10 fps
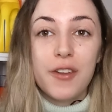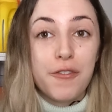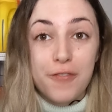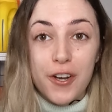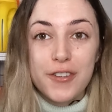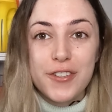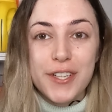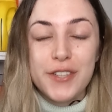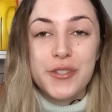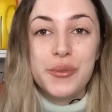So first you
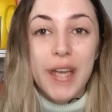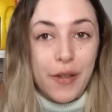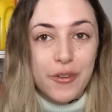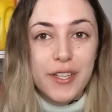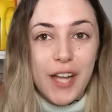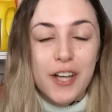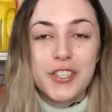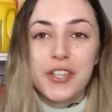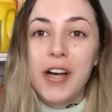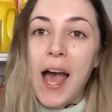need to download the Dollar
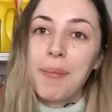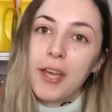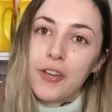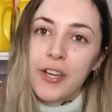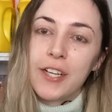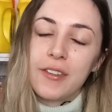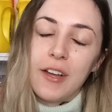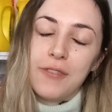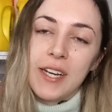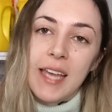General app and create
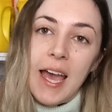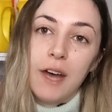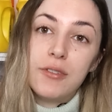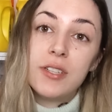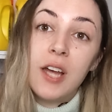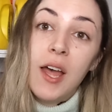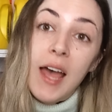yourself an account.